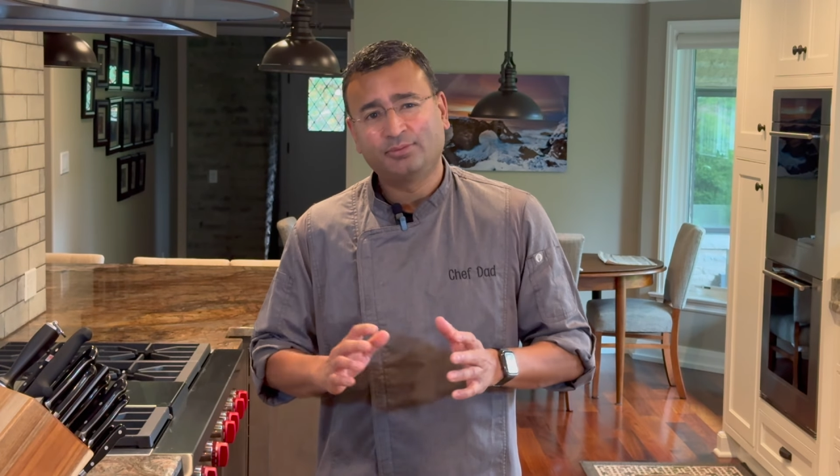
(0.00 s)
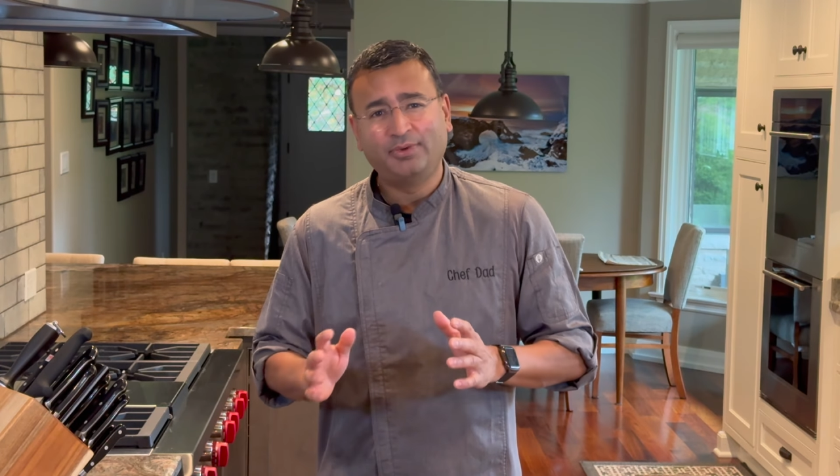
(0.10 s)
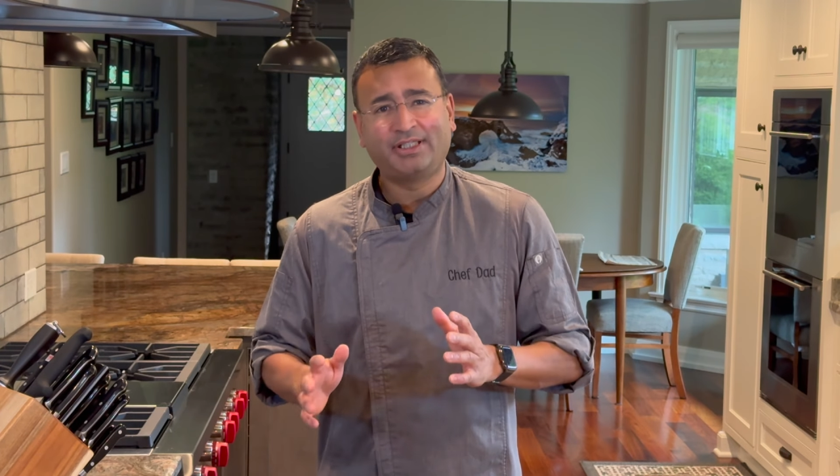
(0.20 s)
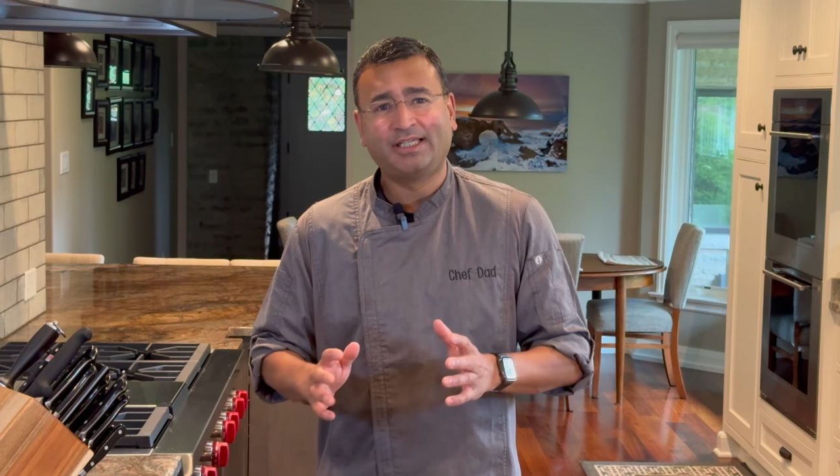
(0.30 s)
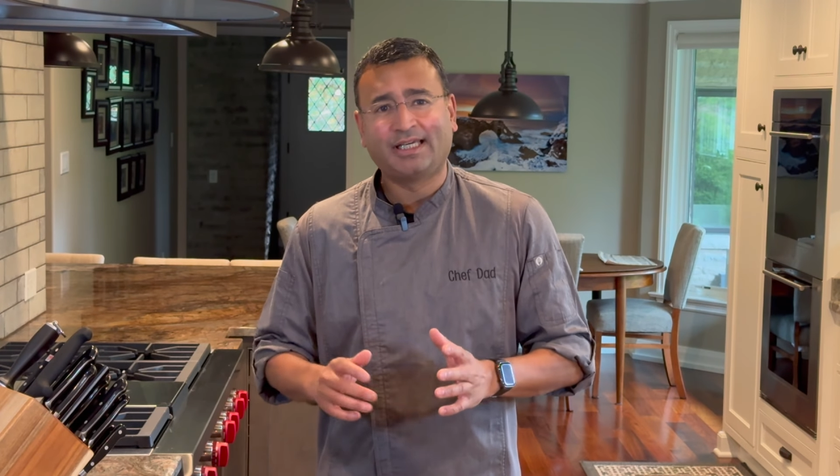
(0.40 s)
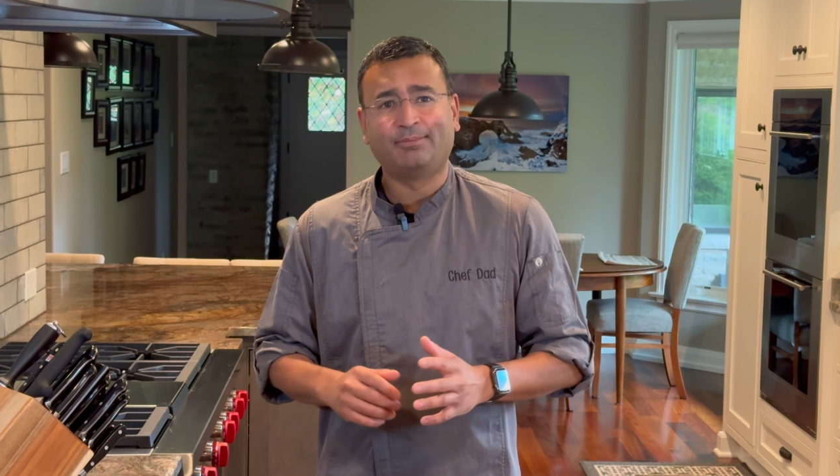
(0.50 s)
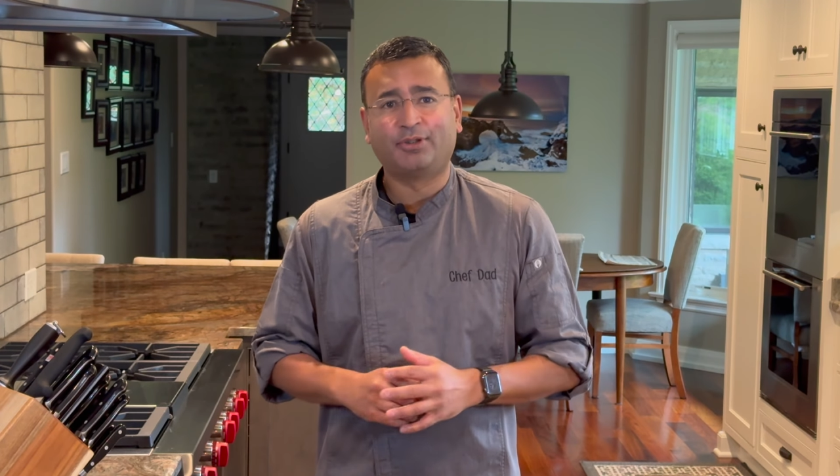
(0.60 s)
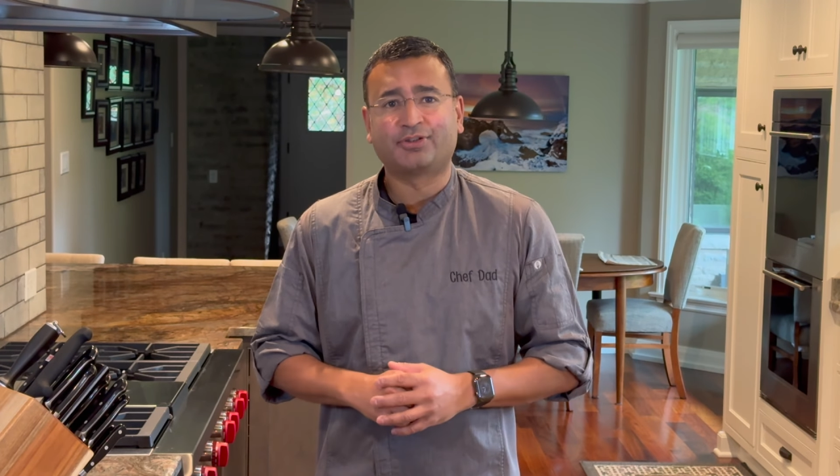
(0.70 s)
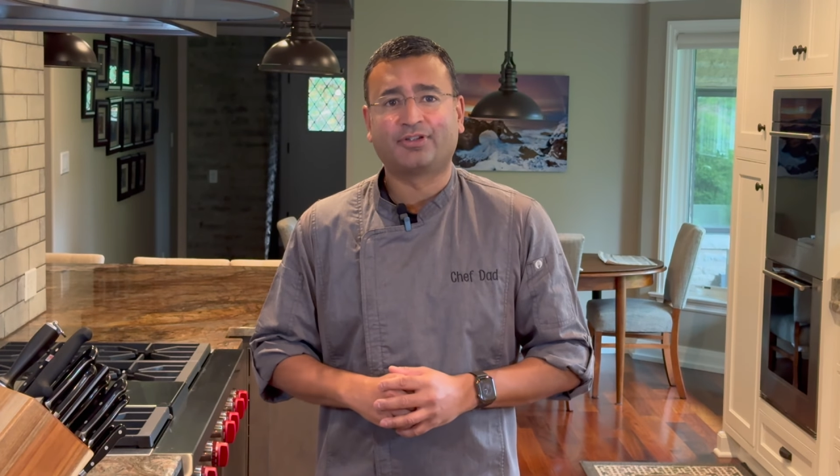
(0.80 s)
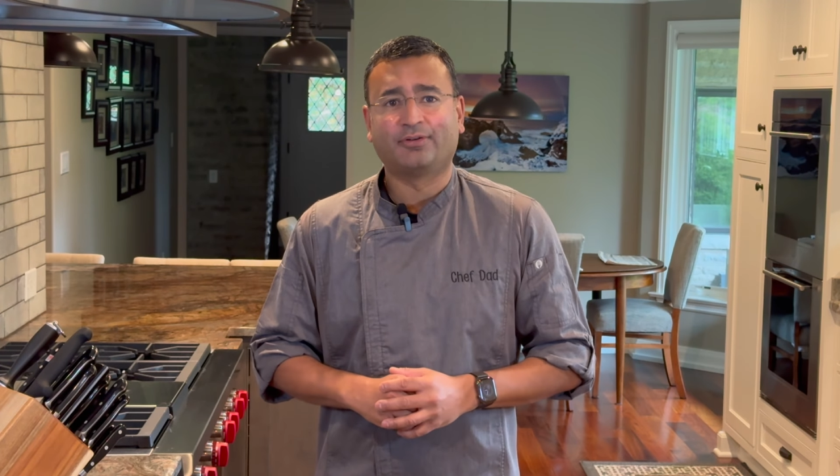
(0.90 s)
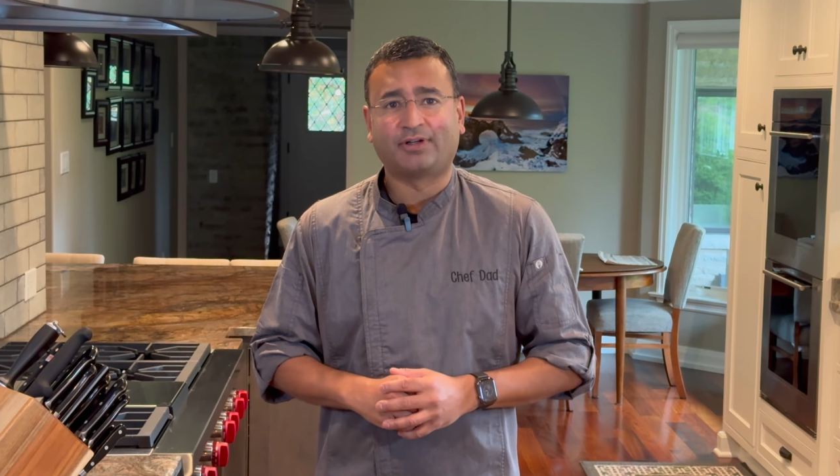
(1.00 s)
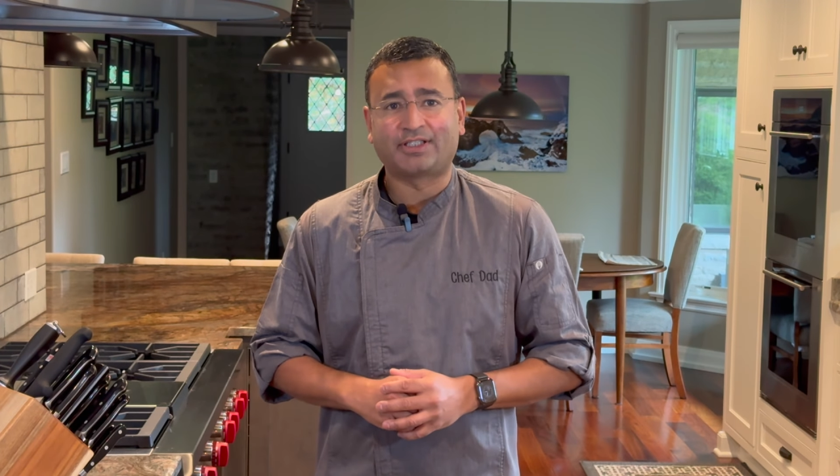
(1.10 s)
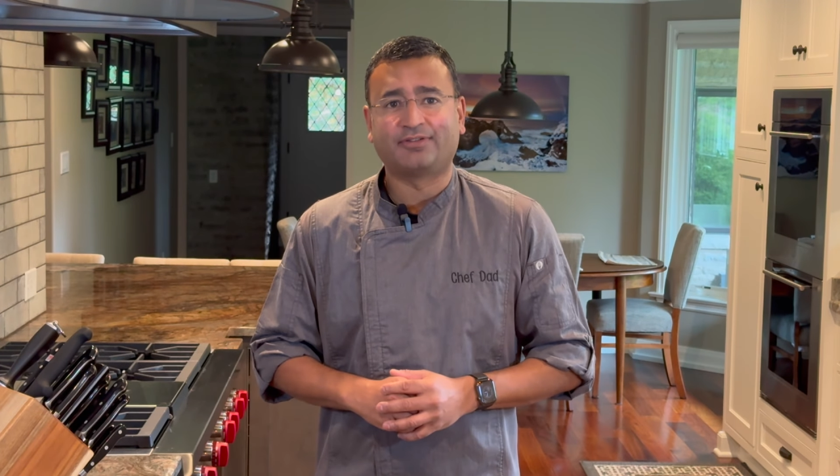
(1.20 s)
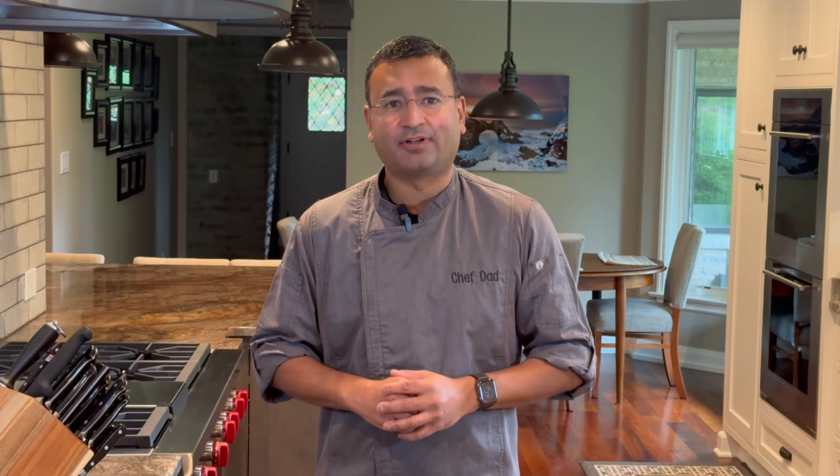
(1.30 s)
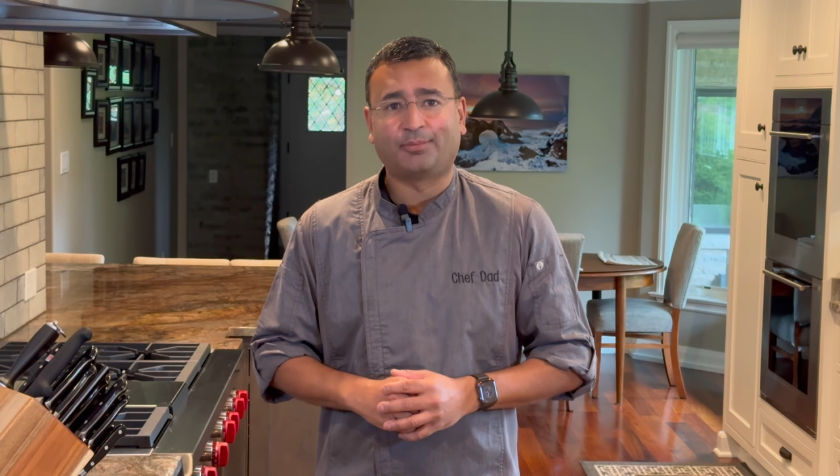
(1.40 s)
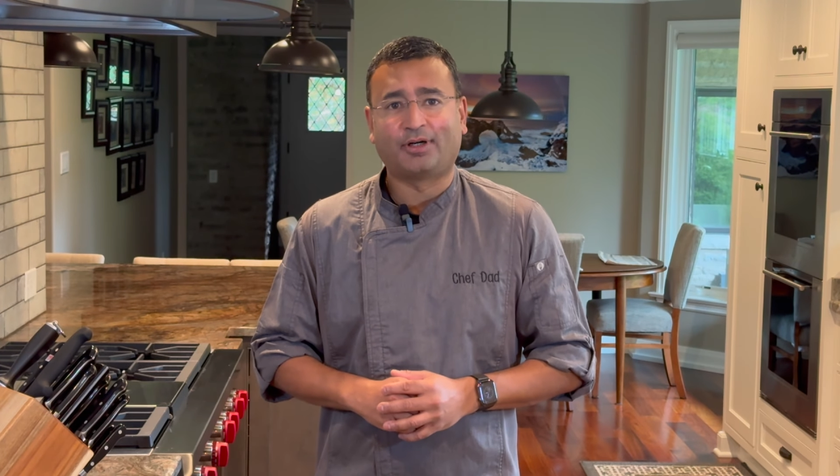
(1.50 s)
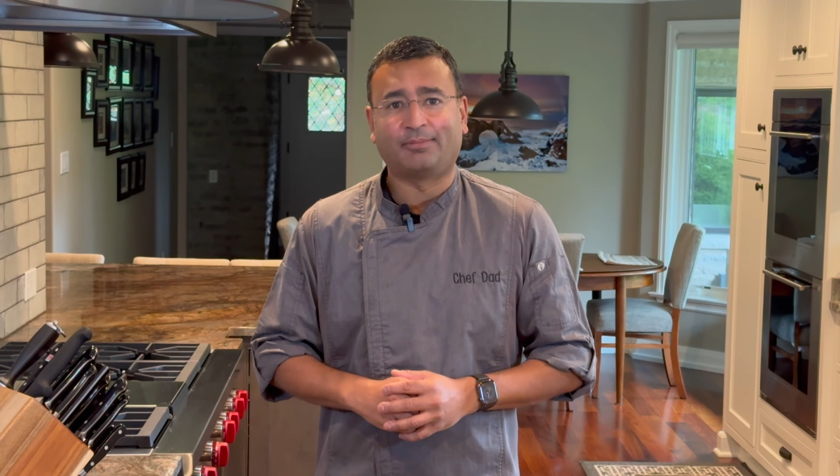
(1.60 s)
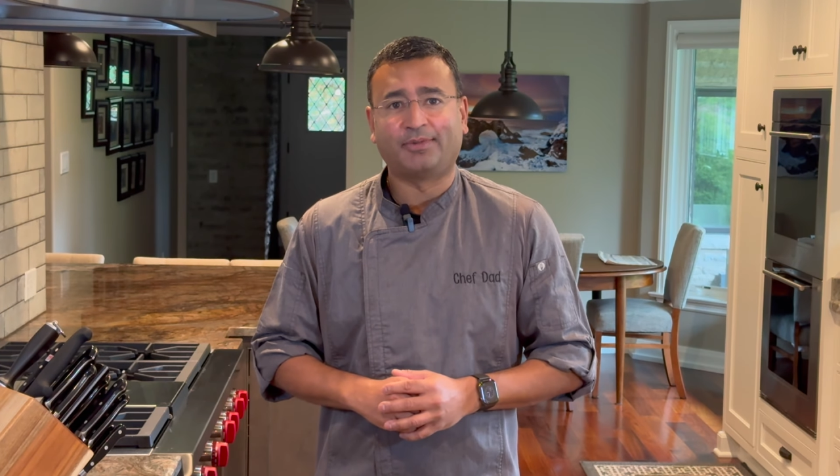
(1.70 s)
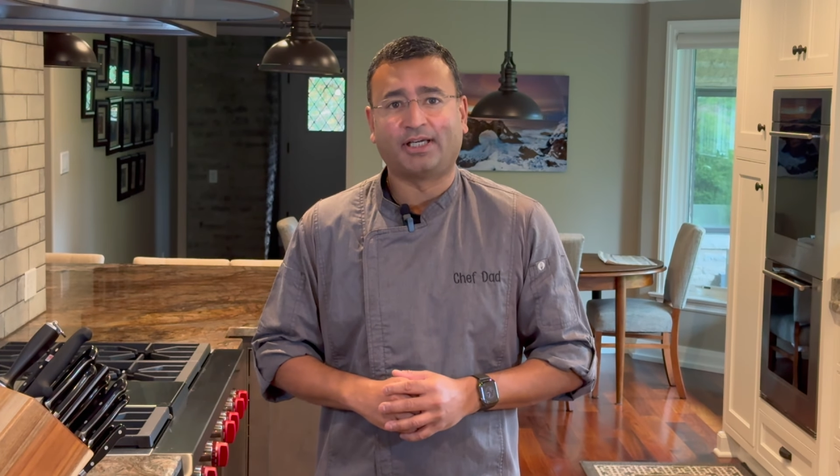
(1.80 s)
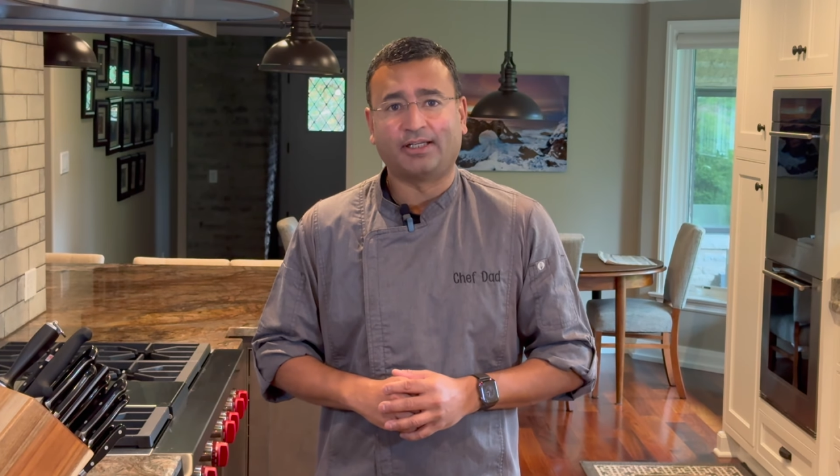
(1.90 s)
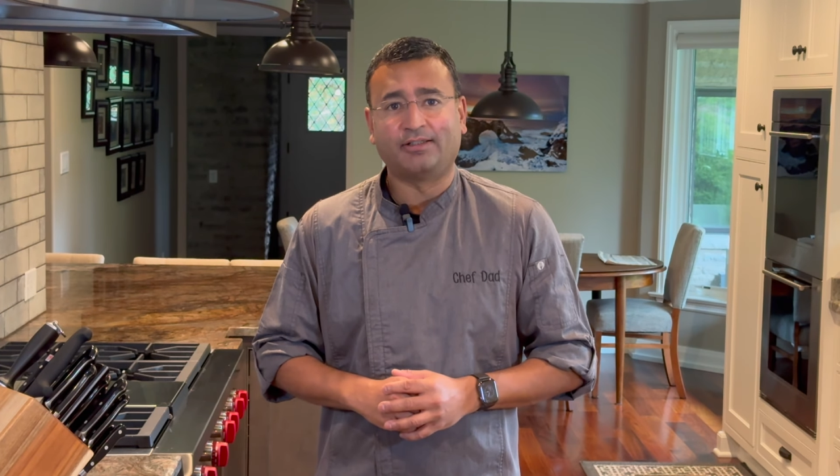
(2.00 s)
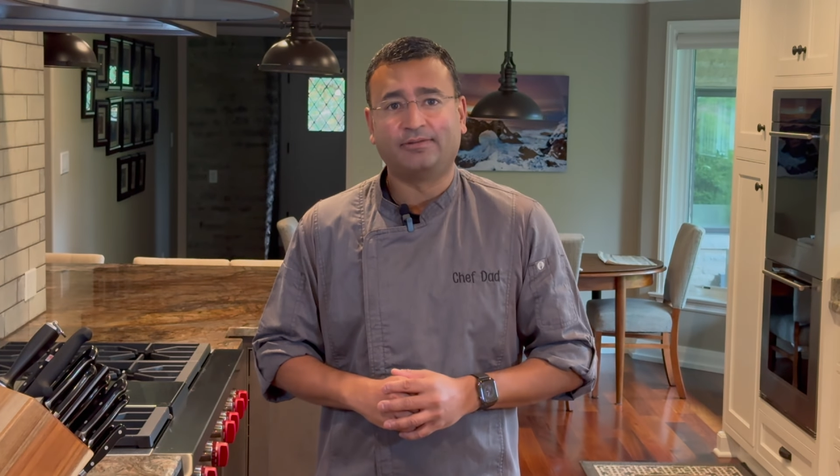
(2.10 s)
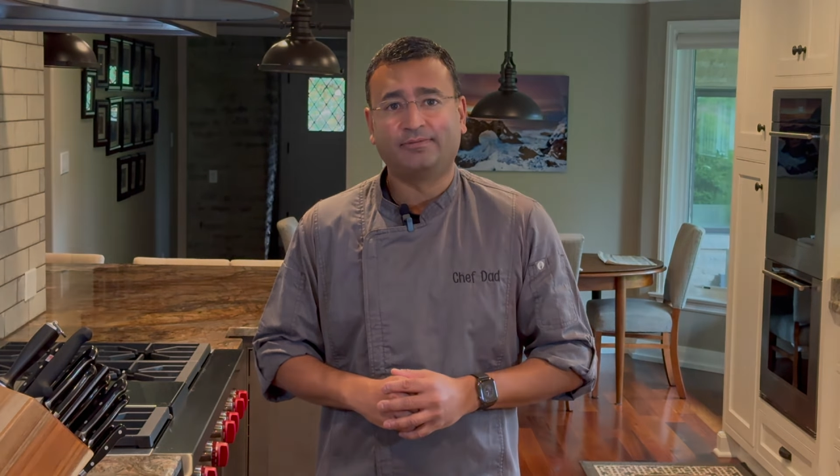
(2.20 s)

we can get most of the rest of our prep done.